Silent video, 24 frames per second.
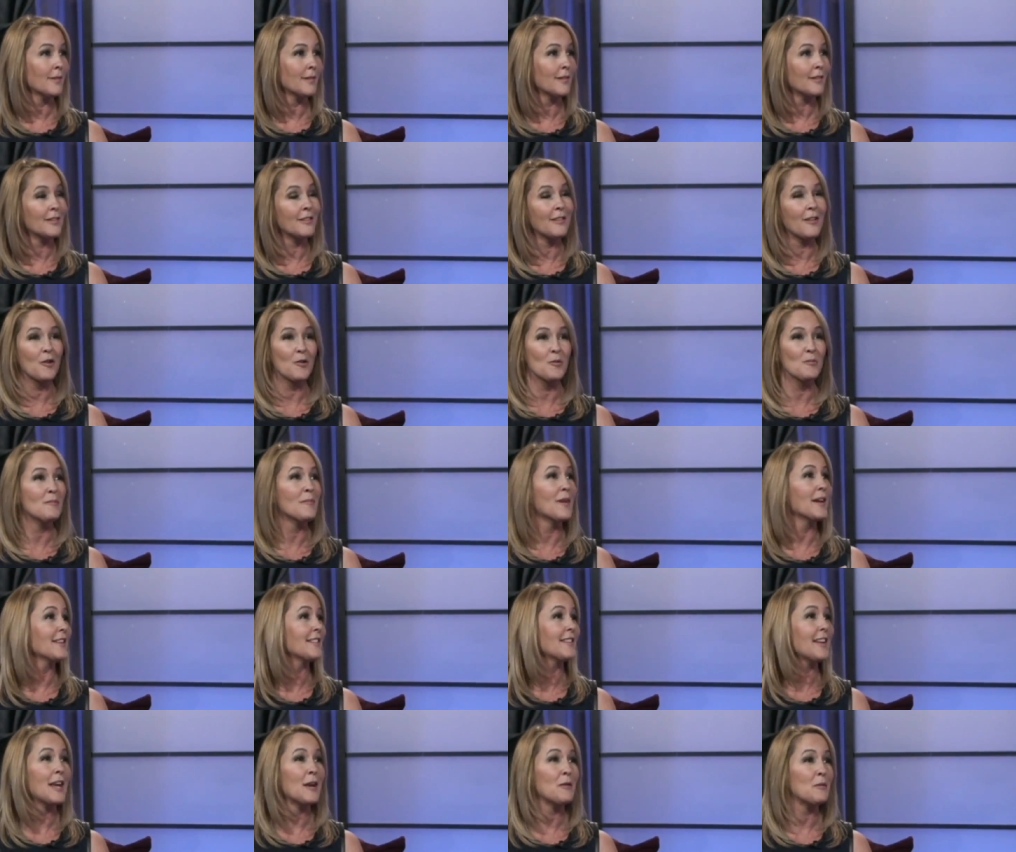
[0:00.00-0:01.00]
So
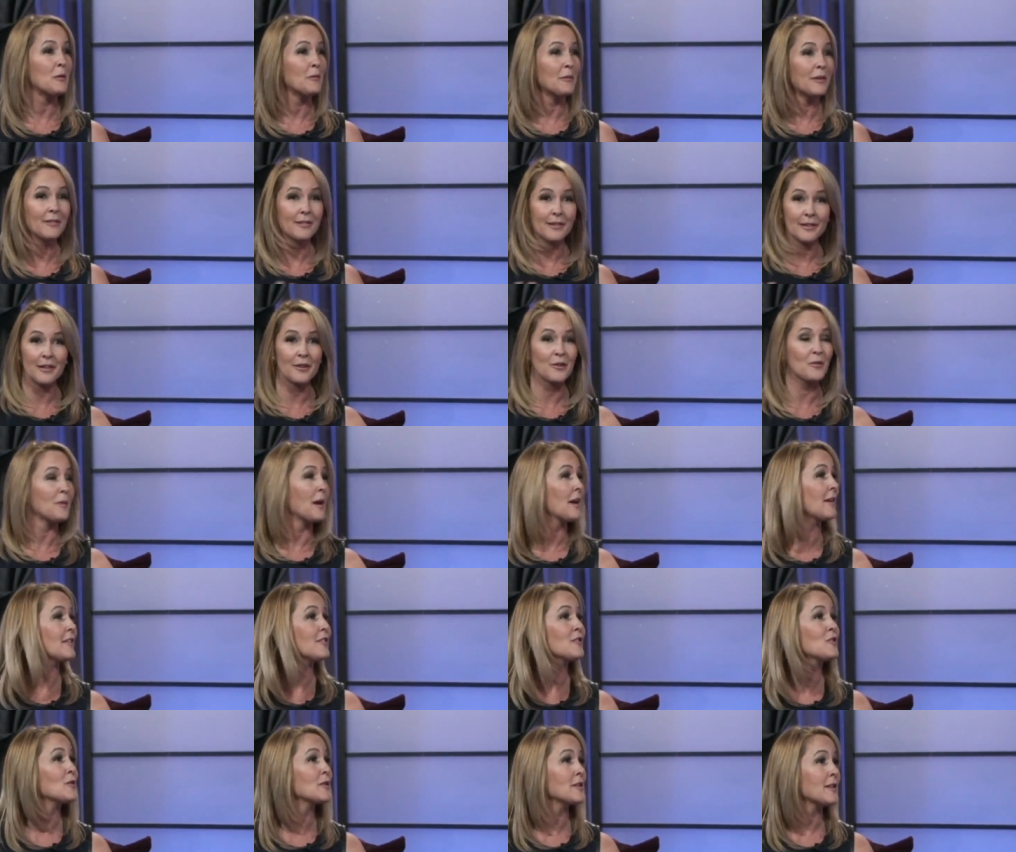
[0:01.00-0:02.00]
Monday we would sit
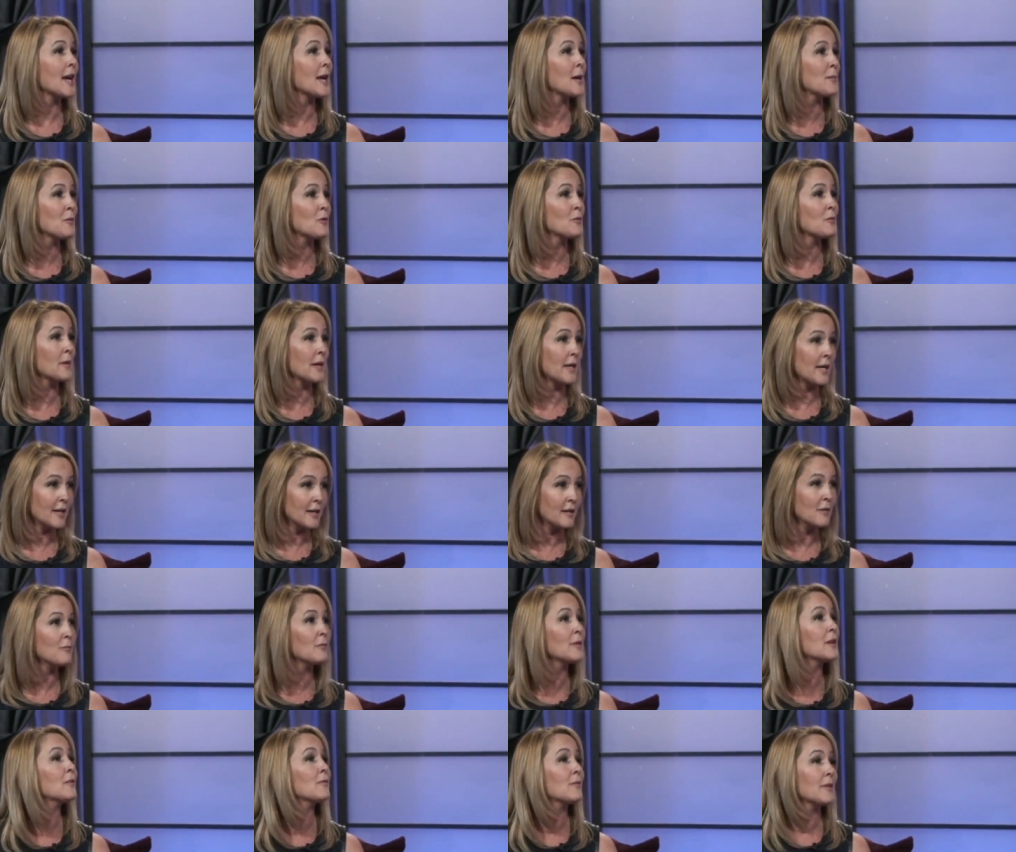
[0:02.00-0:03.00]
around and do a table read,
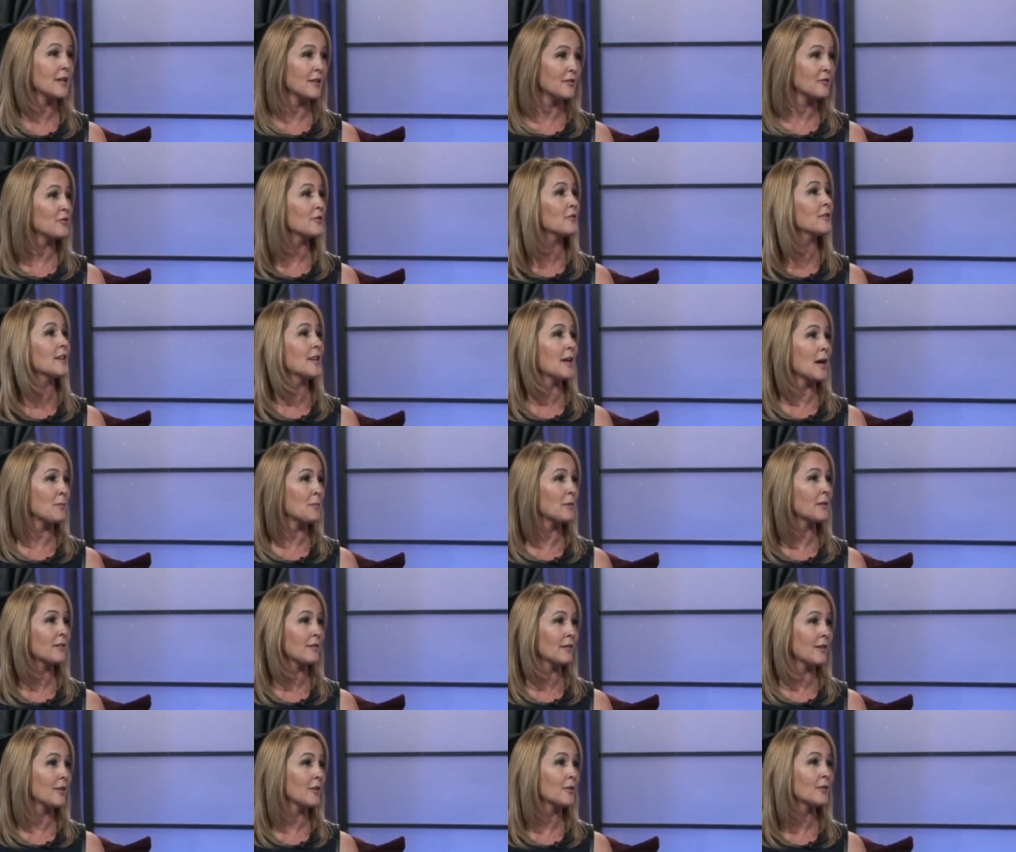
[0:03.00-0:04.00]
and we'd read through the
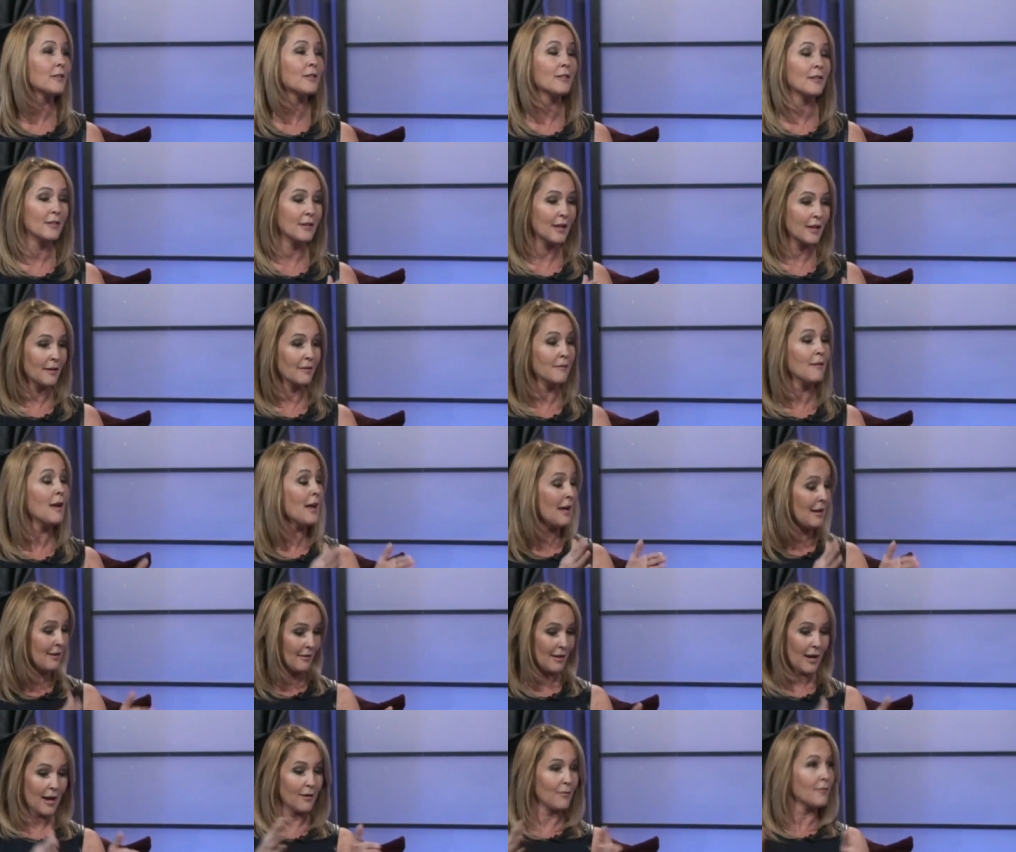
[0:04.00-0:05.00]
episodes, and then.
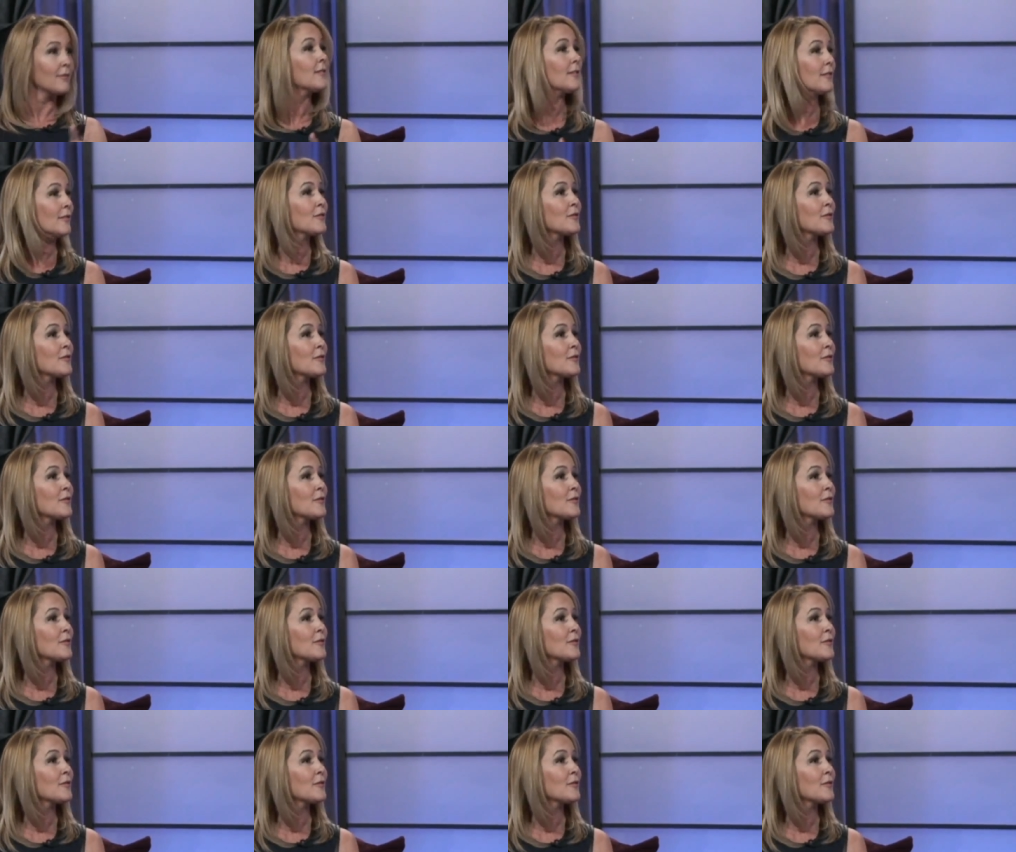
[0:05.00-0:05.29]
And every, you would